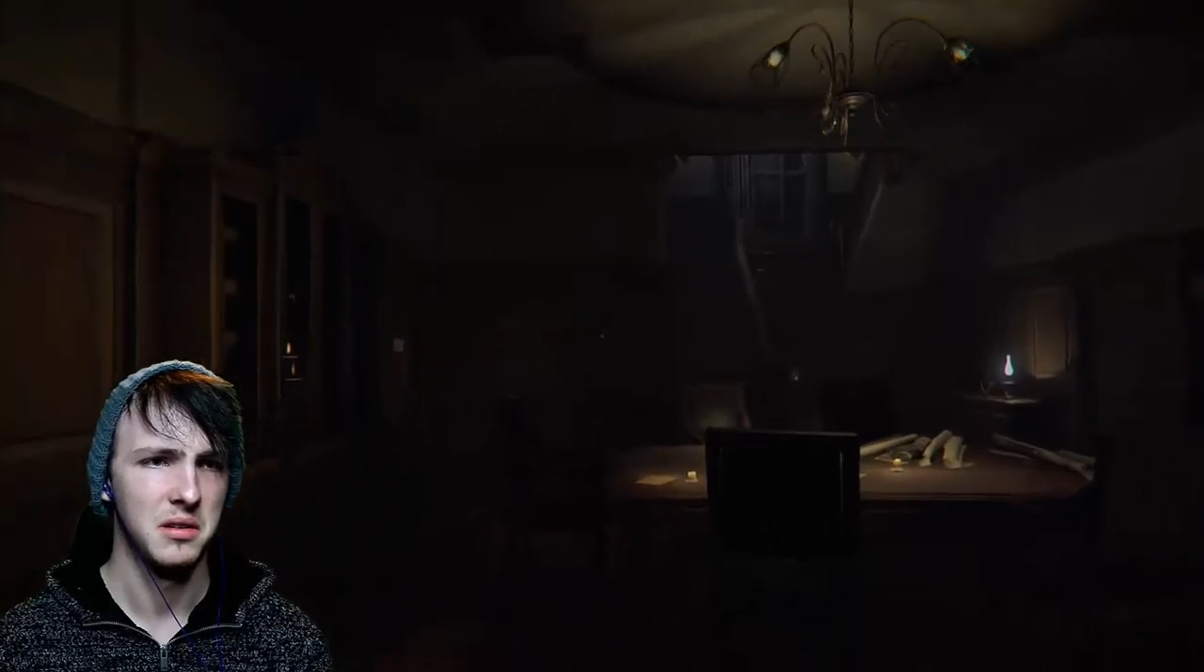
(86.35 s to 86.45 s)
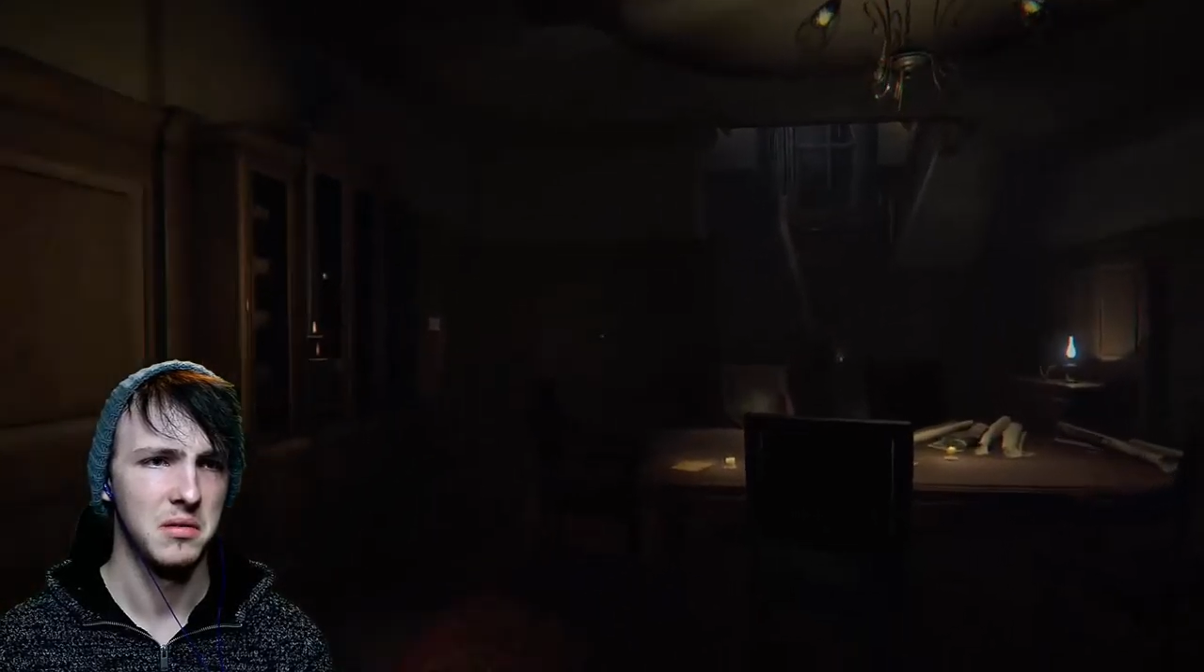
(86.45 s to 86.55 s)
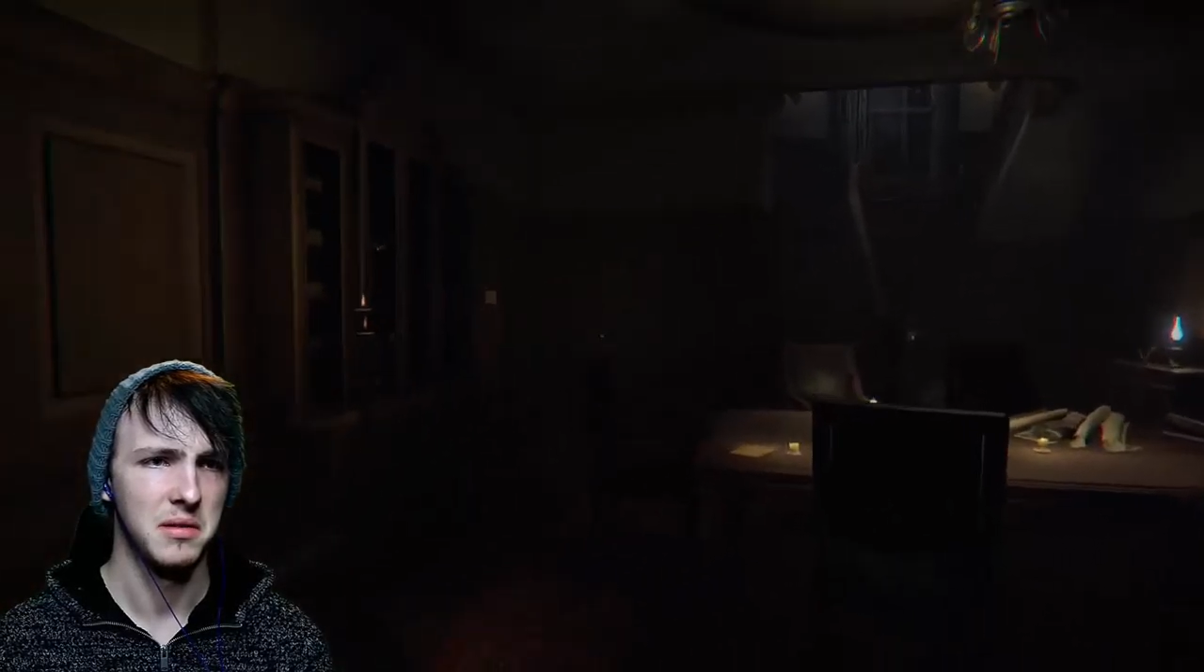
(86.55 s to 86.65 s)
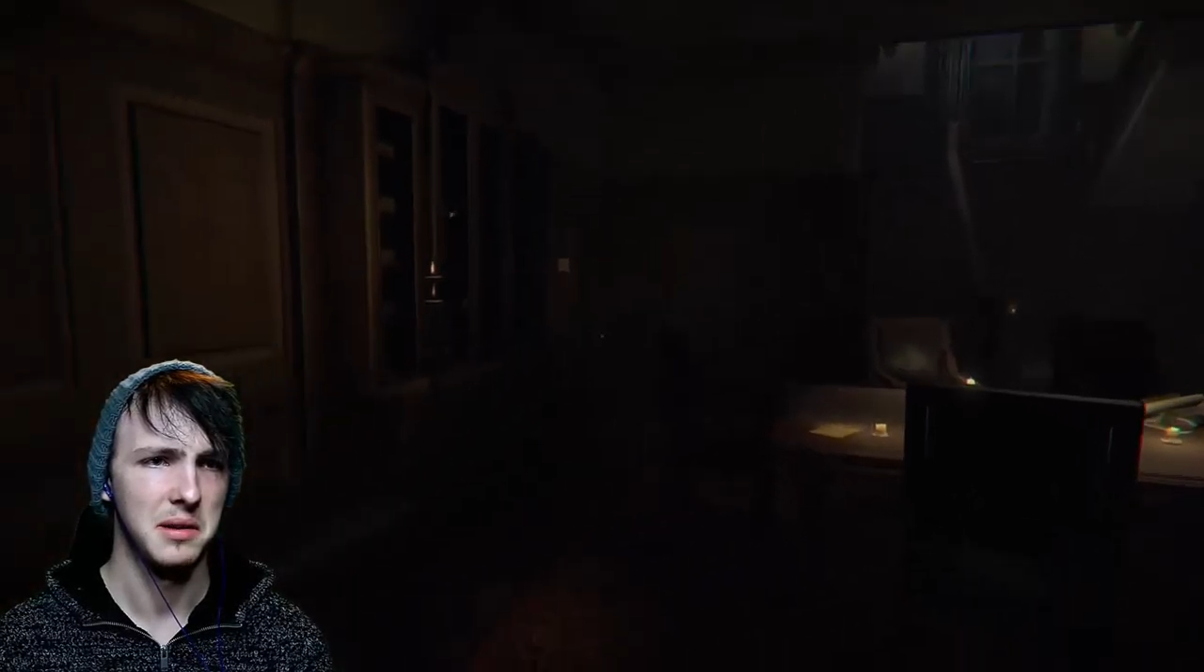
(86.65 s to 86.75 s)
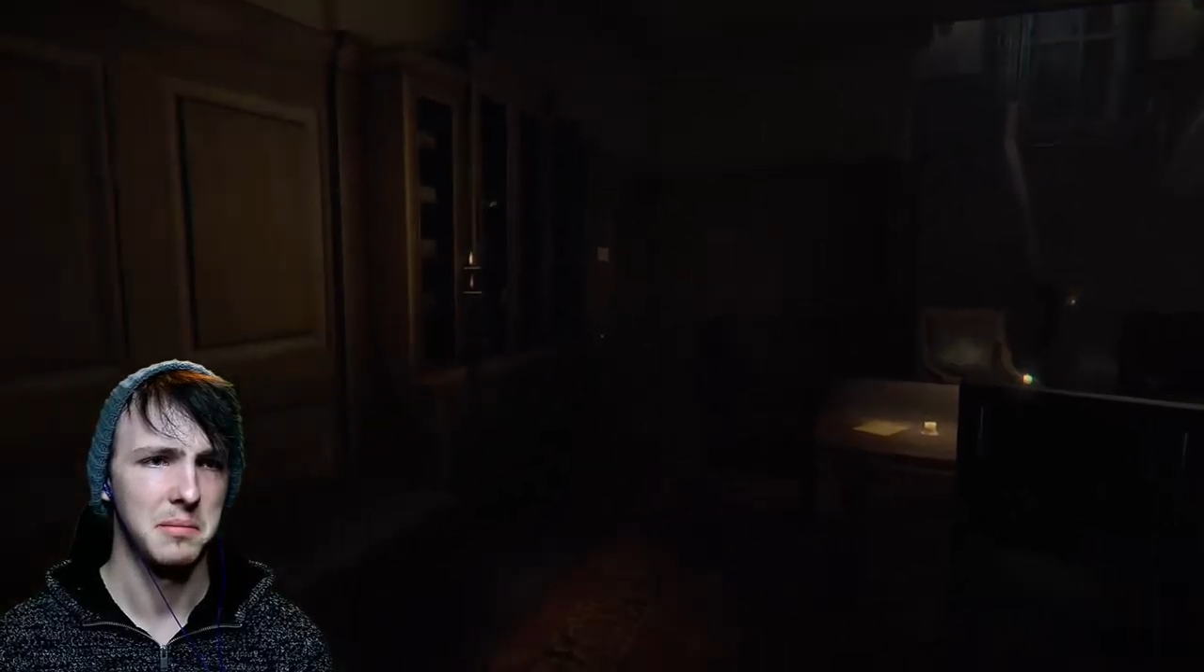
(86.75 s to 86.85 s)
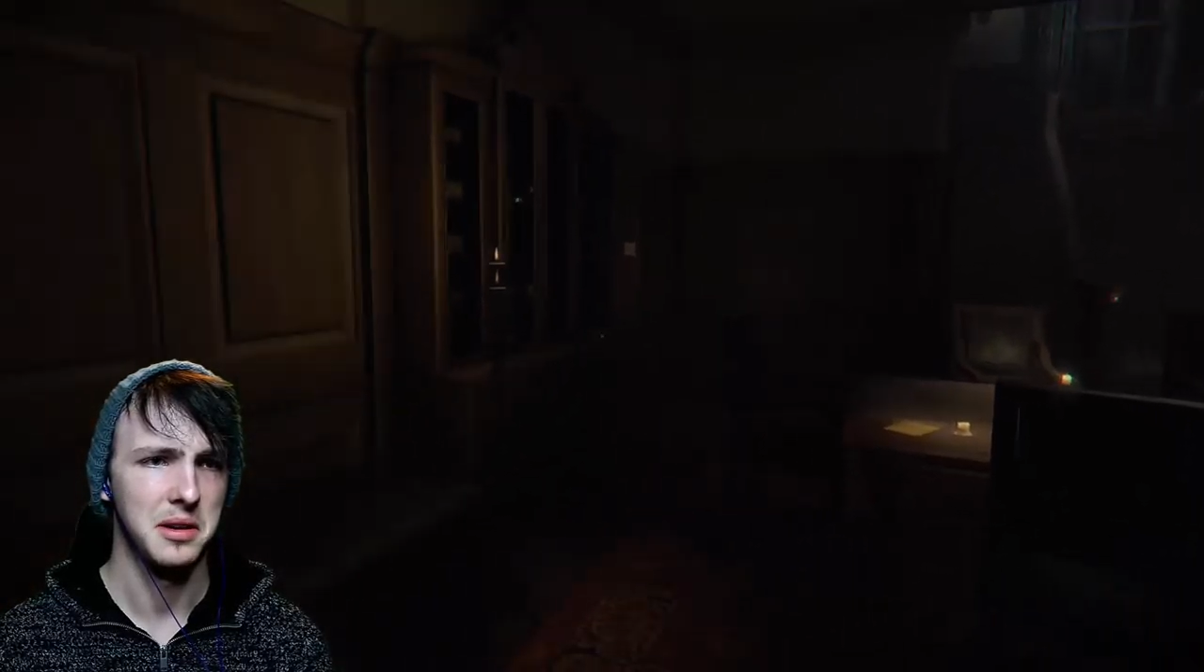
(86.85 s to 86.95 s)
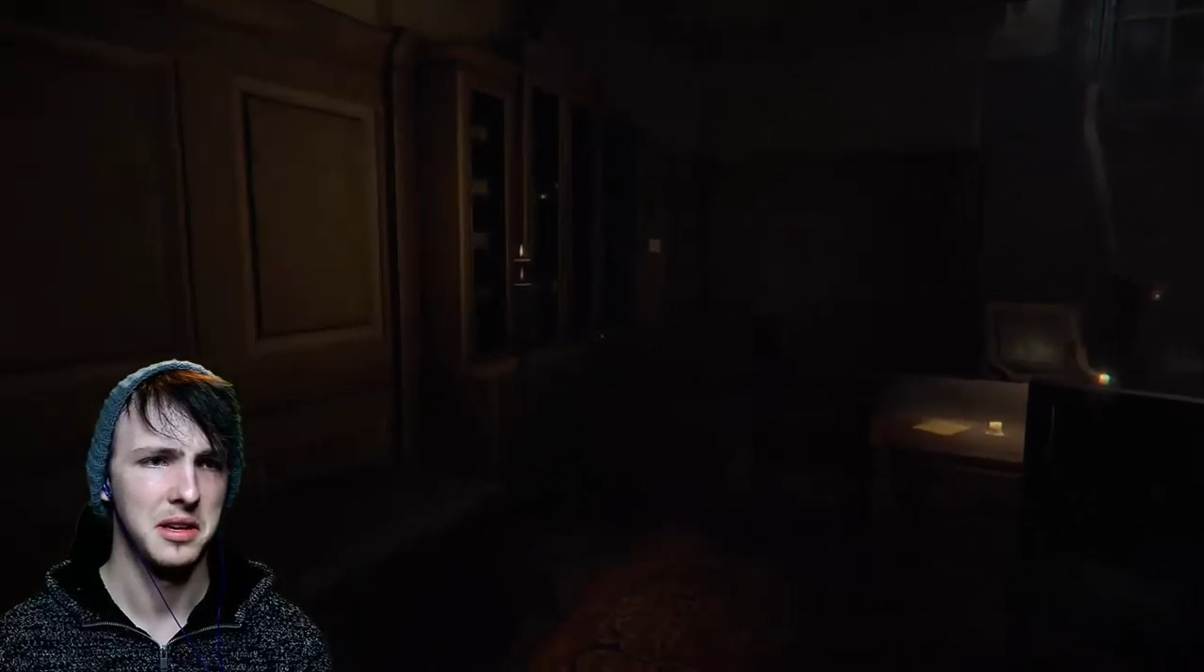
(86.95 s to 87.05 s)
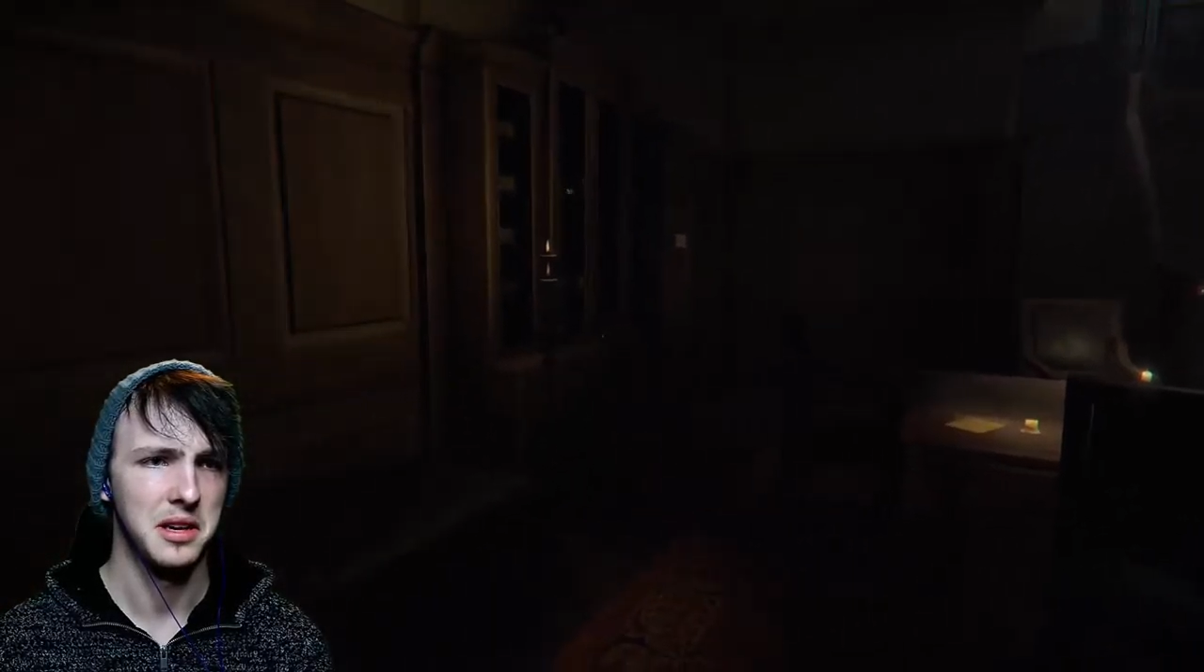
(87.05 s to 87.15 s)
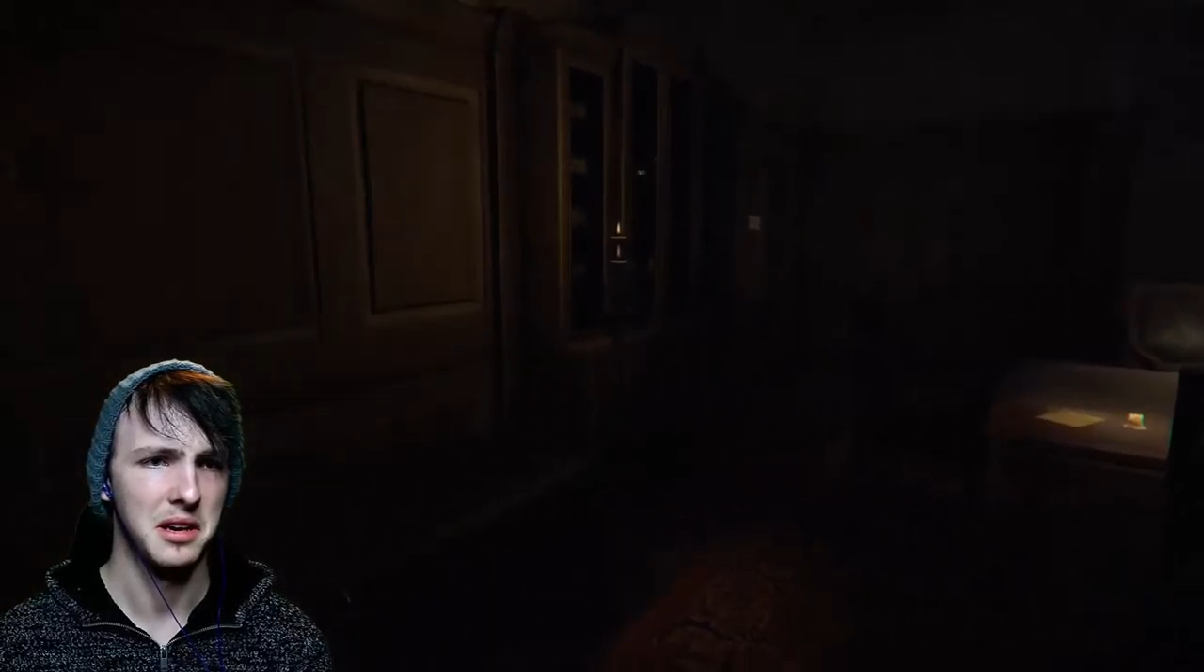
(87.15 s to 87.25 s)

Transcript: creepy,